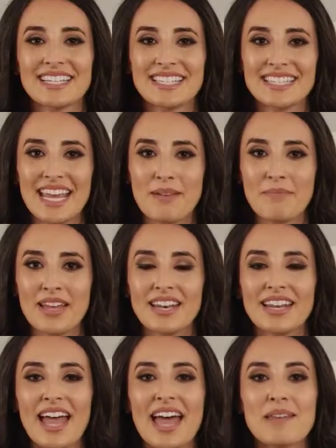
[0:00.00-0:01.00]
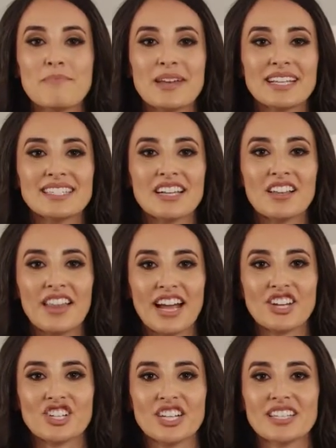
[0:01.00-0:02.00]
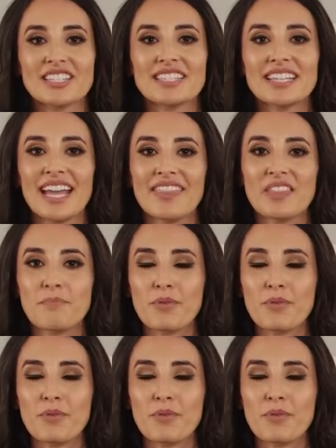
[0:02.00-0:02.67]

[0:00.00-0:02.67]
a statement and mix collections to get the